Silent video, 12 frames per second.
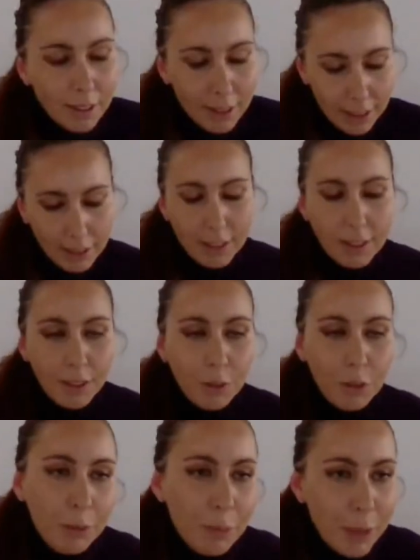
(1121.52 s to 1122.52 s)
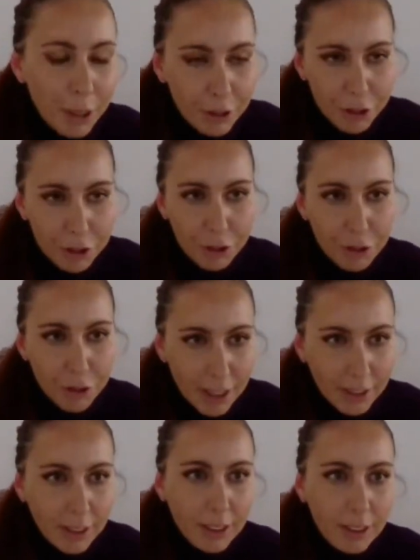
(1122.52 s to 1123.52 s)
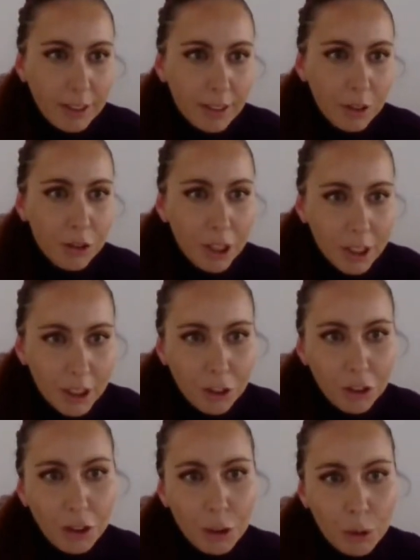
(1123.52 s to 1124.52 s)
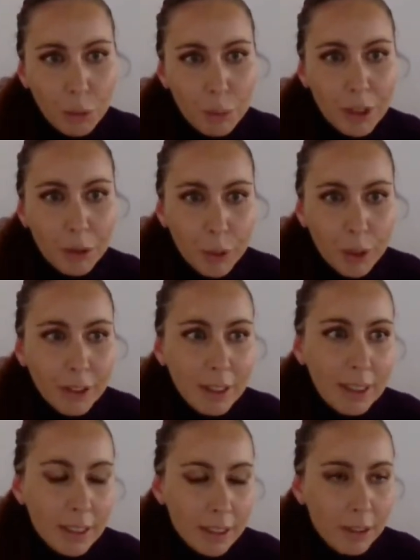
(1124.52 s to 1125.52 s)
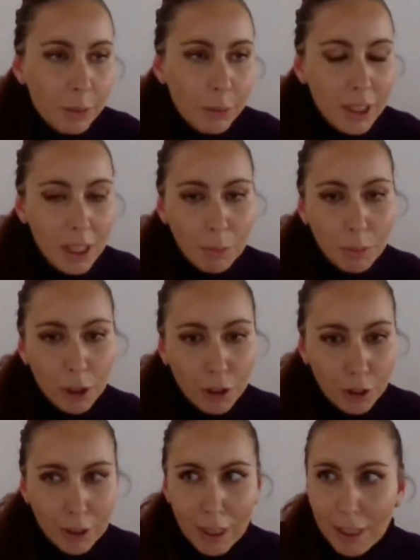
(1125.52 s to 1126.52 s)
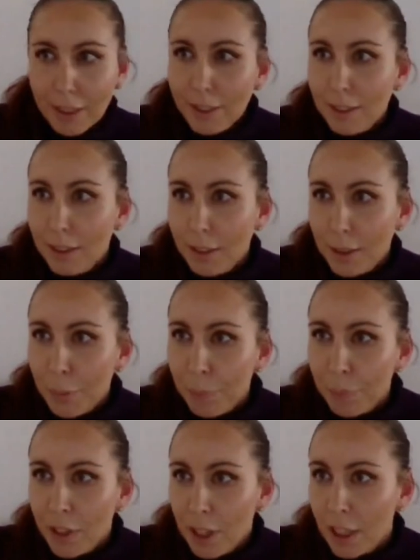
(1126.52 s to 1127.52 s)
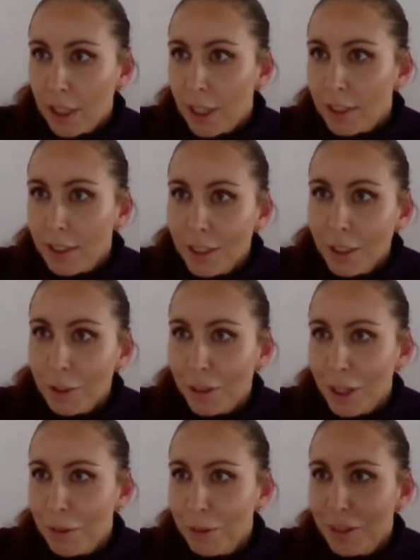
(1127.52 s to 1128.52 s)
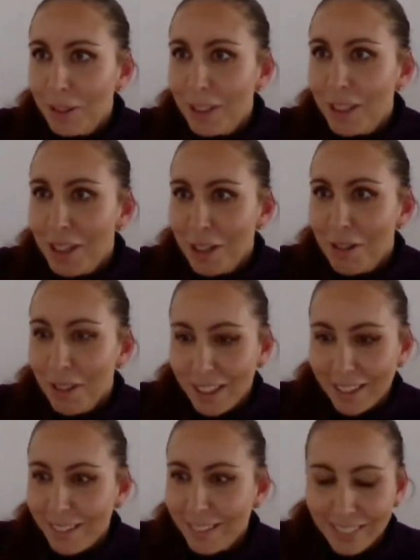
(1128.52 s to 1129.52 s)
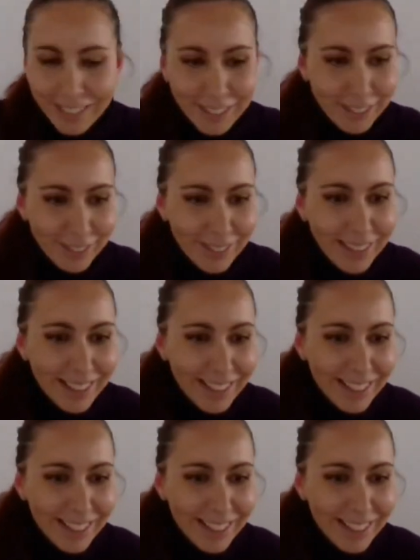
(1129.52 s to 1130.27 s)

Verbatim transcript: The latest European migration crisis challenged the European world leaders with an ambitious task, and I can see you now. I would like to see you.